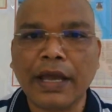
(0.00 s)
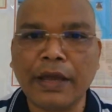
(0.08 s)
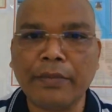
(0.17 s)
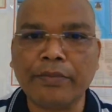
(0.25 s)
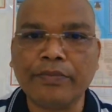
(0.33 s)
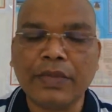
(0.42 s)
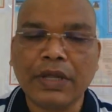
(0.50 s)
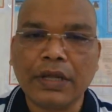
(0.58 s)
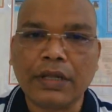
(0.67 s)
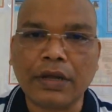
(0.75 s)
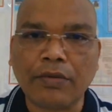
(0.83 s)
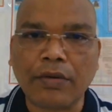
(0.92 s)
him
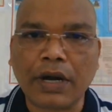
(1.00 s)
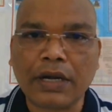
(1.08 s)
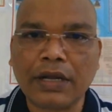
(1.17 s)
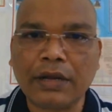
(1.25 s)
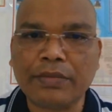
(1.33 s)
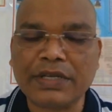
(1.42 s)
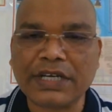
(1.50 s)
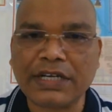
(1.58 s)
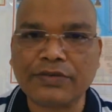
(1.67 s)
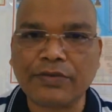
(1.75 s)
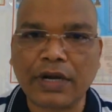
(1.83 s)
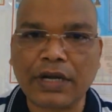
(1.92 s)
the water,
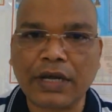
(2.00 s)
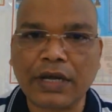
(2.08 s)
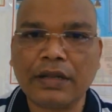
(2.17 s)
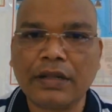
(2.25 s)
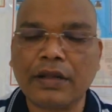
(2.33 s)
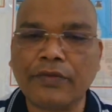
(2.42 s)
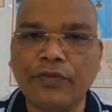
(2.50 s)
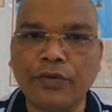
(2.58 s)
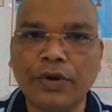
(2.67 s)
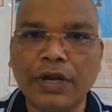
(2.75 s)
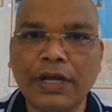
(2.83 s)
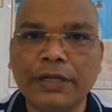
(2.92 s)
besides water, the
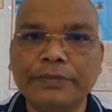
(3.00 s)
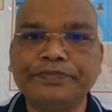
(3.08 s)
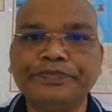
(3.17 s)
food,